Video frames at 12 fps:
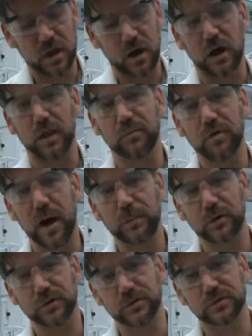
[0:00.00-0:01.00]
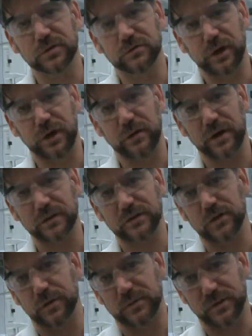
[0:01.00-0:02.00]
on the proper use of
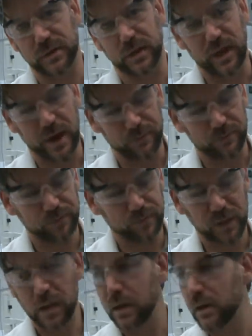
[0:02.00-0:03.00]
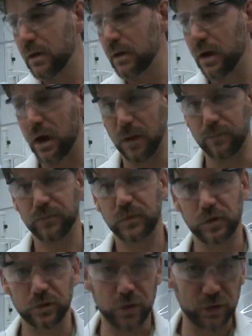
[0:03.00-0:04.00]
radioisotopes in the lab.
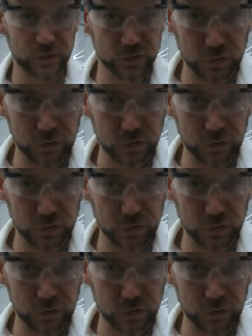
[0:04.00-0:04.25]
You'll notice